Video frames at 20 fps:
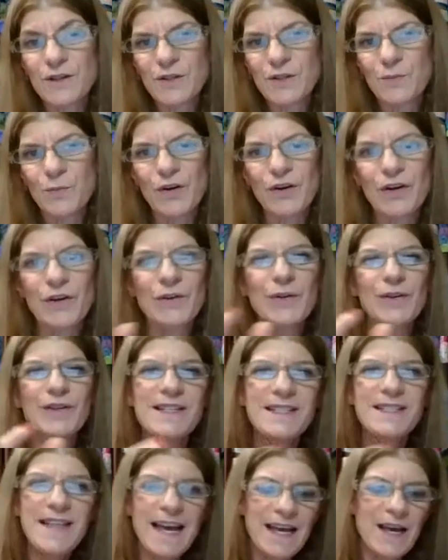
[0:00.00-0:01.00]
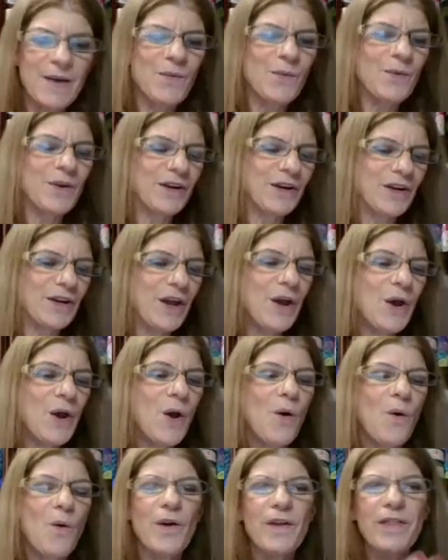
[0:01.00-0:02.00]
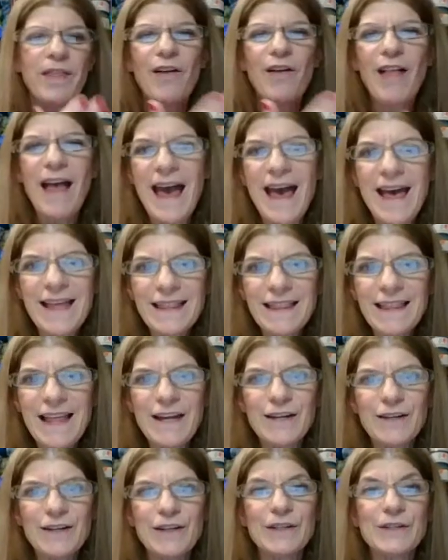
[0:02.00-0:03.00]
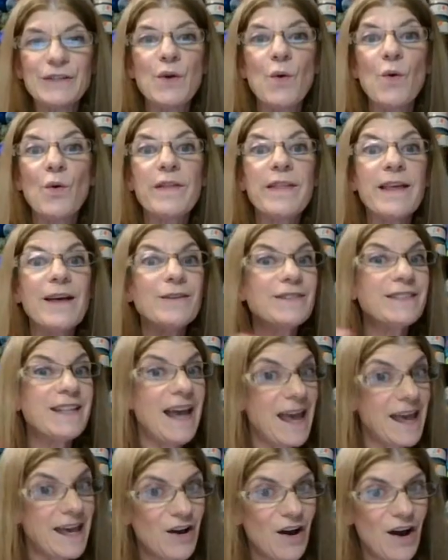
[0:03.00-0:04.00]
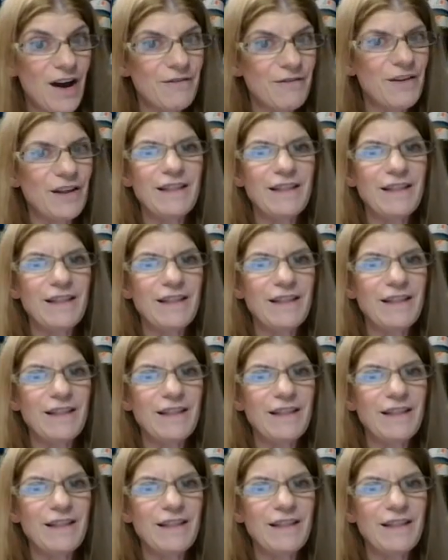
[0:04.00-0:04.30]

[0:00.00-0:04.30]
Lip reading: word or the second word, or they'll add letters, or they'll take off a